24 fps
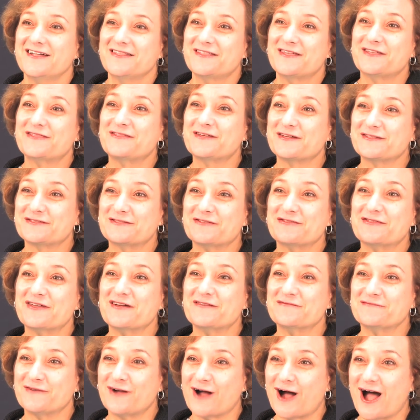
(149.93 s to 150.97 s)
They think that
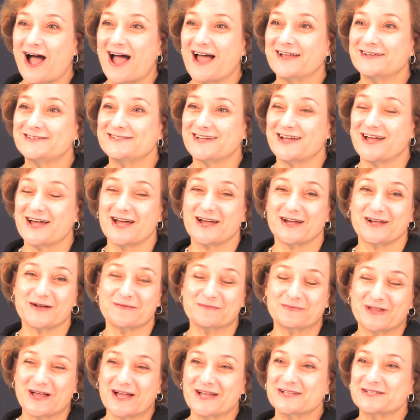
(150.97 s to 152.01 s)
they've got a
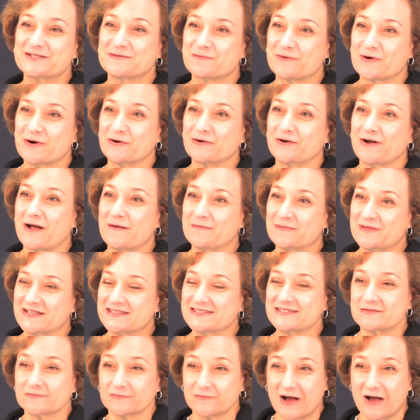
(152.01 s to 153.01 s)
compliance program that's